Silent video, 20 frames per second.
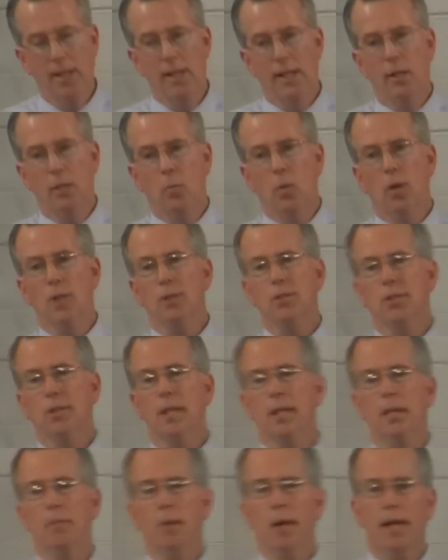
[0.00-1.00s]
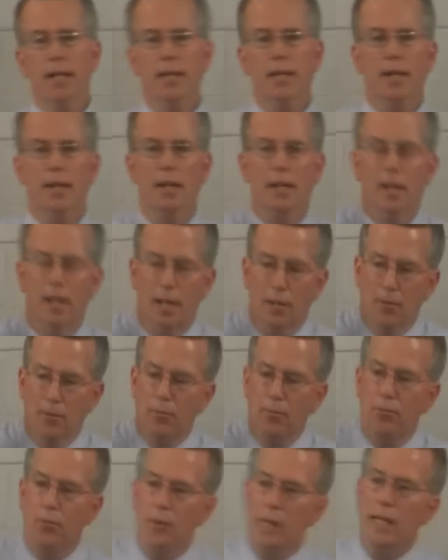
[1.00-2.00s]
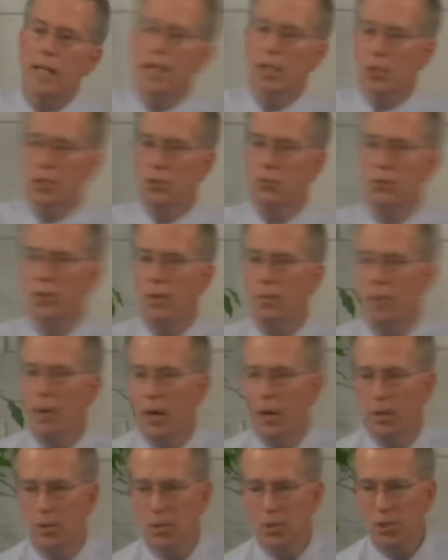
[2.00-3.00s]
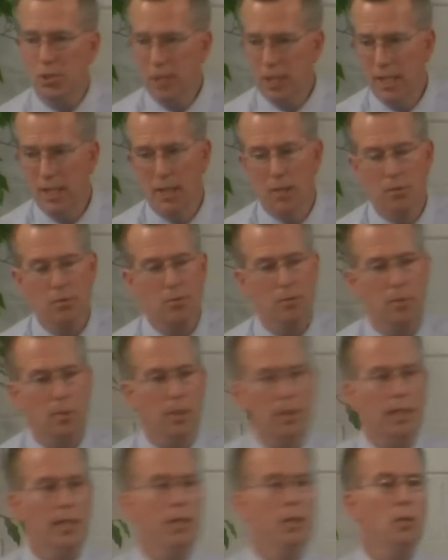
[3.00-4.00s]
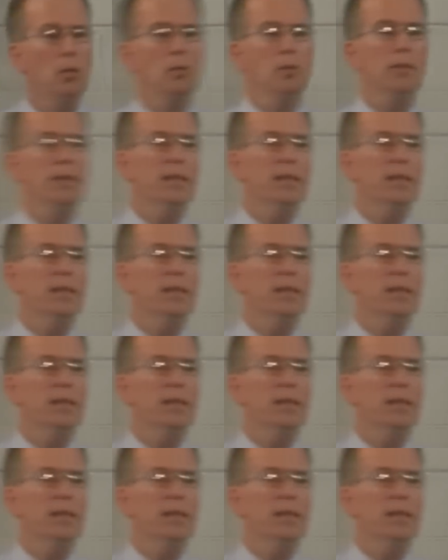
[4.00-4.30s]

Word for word: It was that he might uh, free us from our sin, from our guilt.